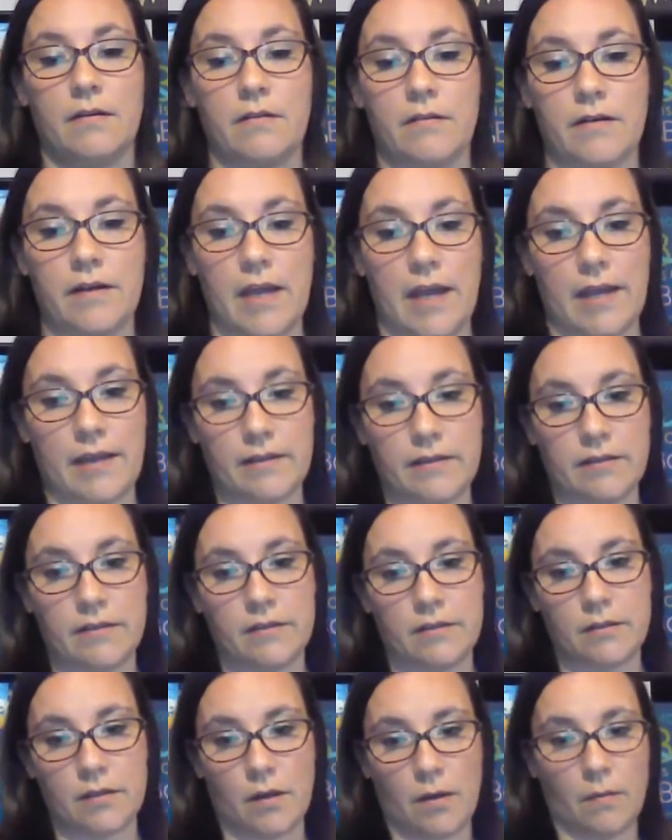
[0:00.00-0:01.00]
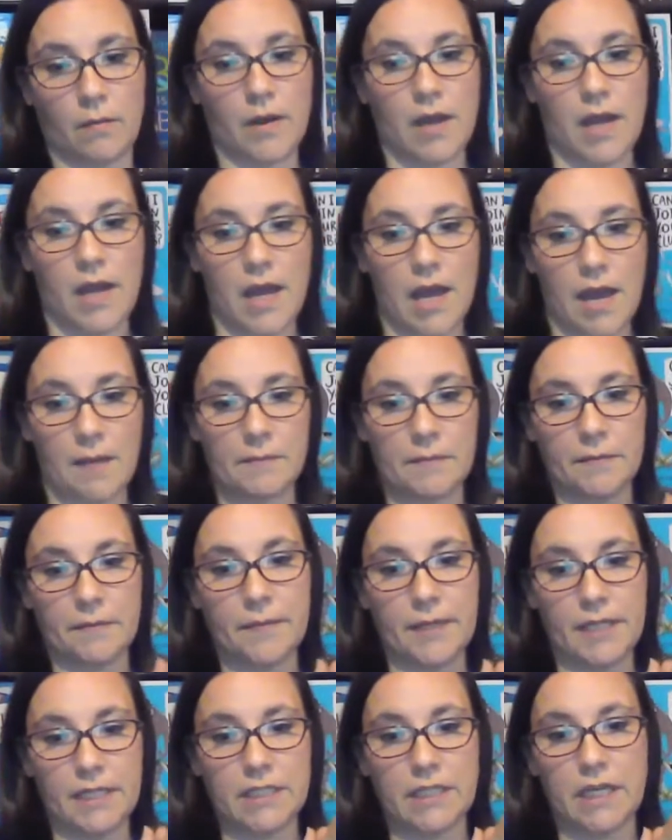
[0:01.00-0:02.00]
Okay, so I'm
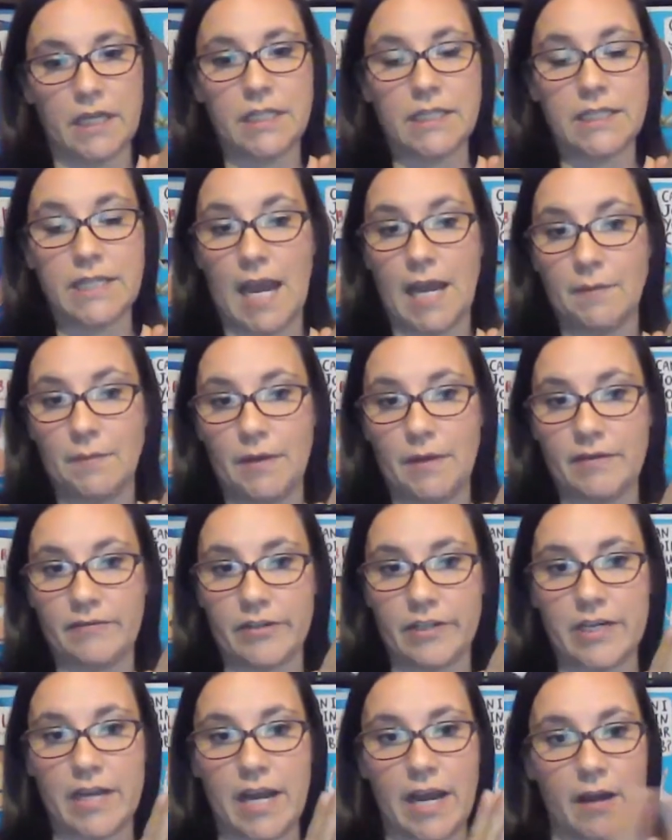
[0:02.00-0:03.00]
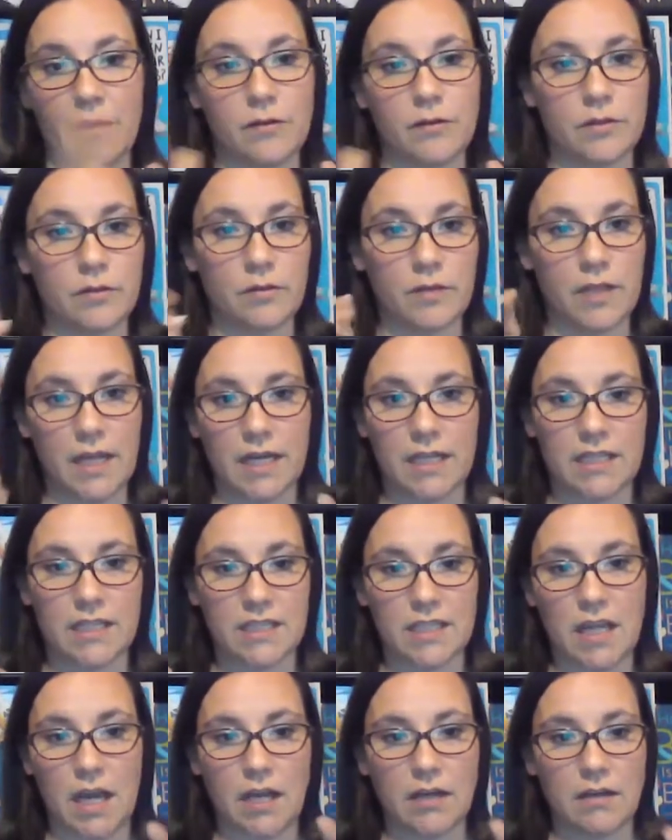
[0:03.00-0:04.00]
gonna be done typing for now so that
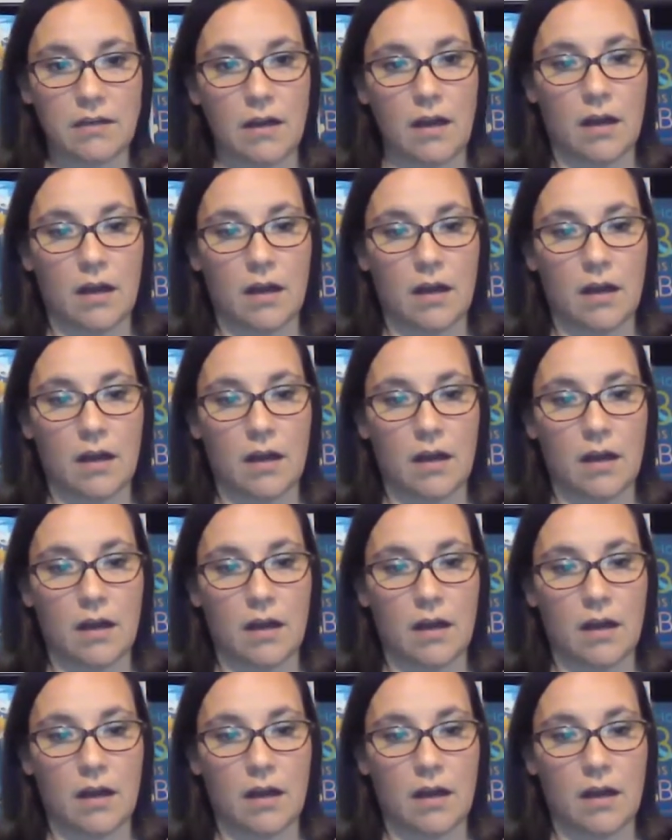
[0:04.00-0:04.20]
it's not